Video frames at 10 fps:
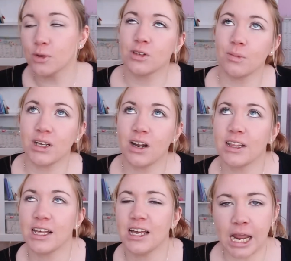or something
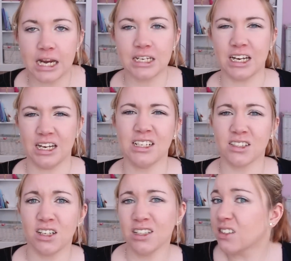like that. And yeah,
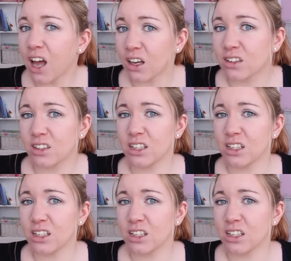it sucks.